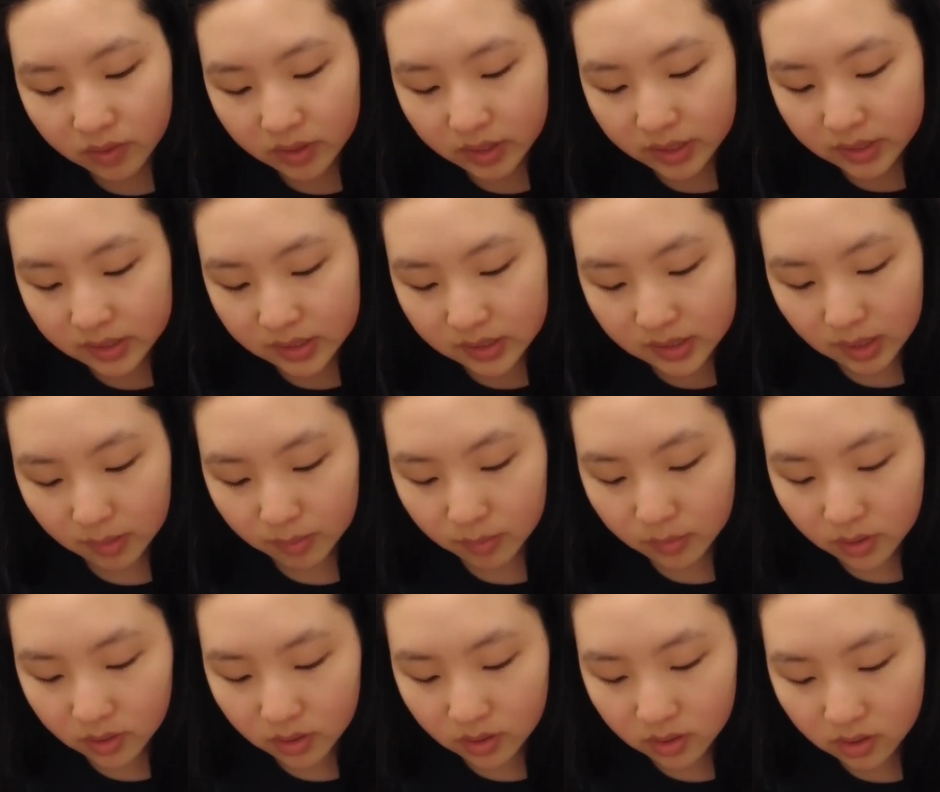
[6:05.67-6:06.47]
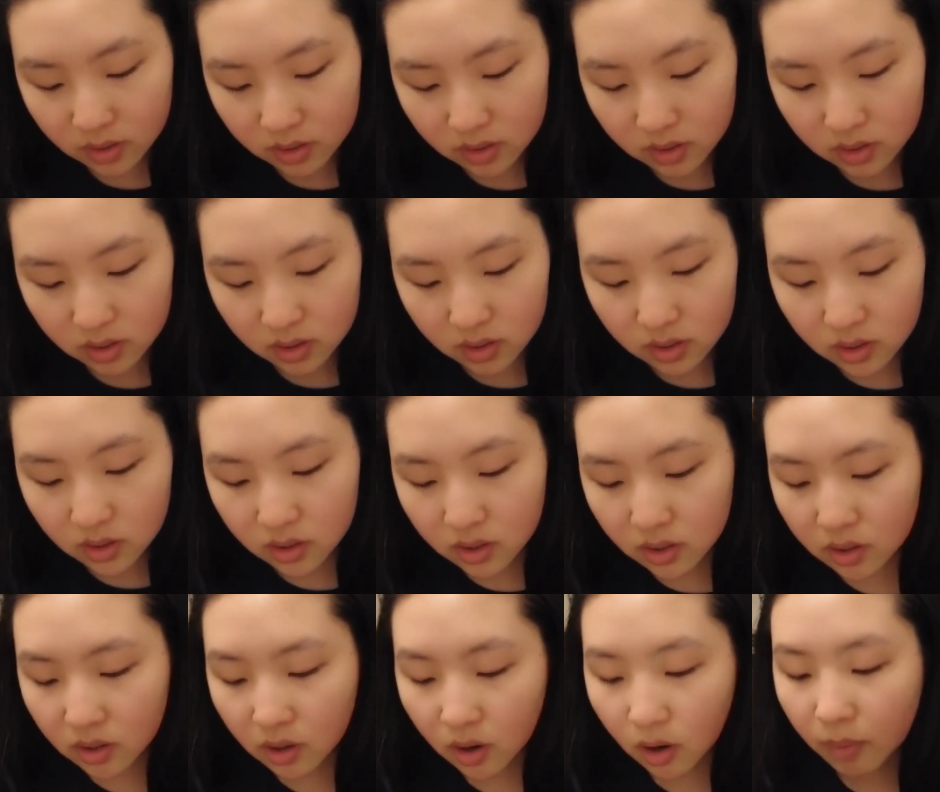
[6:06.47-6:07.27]
the summer.
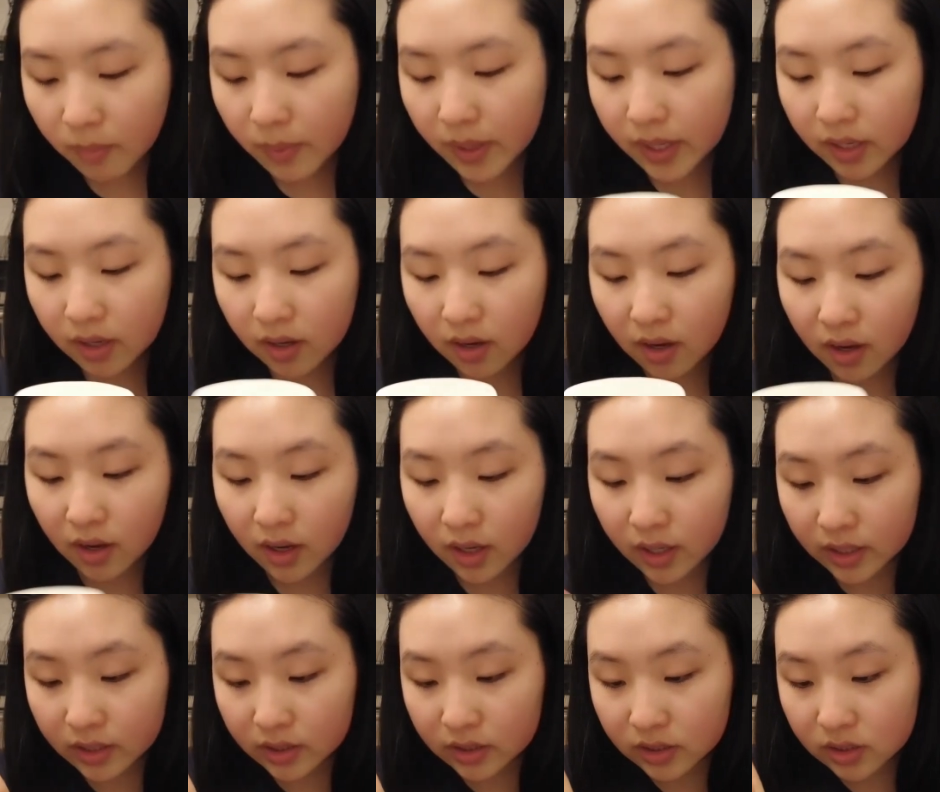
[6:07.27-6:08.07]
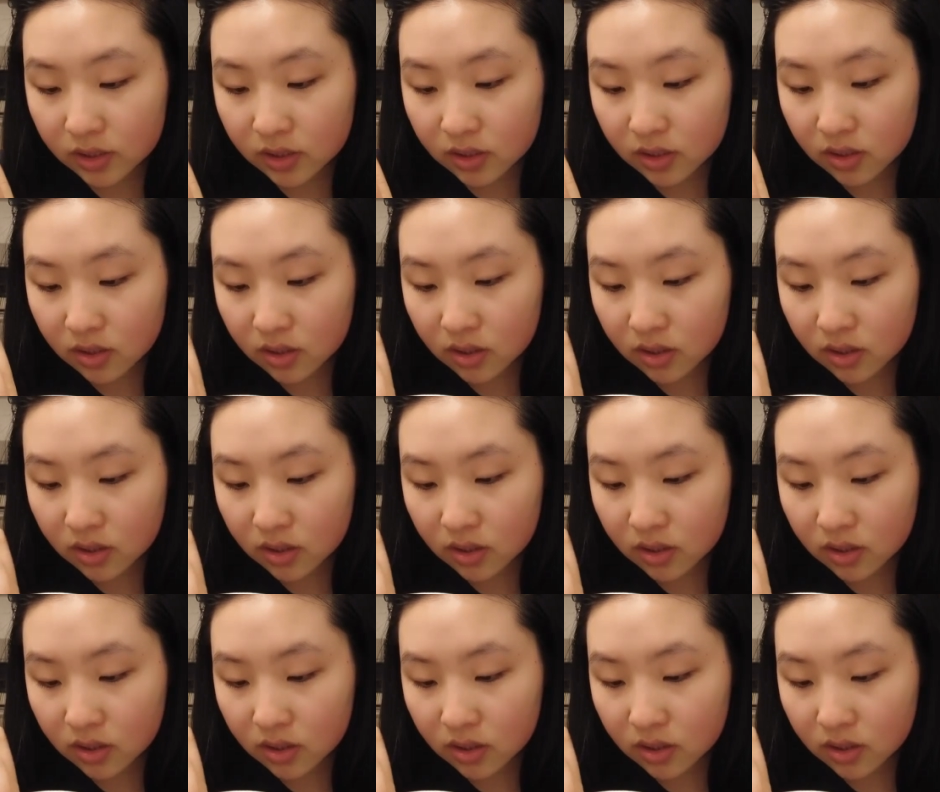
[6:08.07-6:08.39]
Oh my gosh.